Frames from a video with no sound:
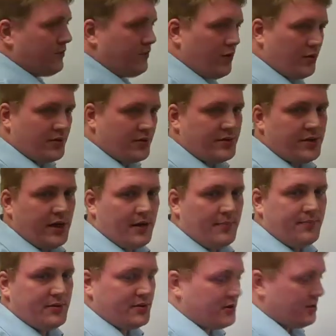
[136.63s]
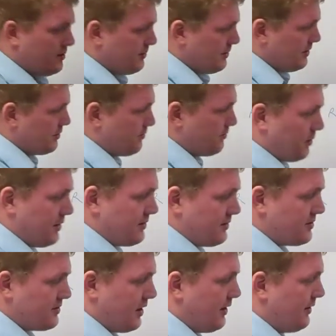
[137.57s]
first step, it's going to be the play
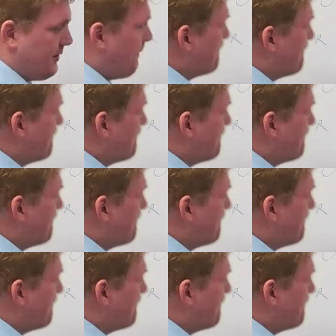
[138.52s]
side,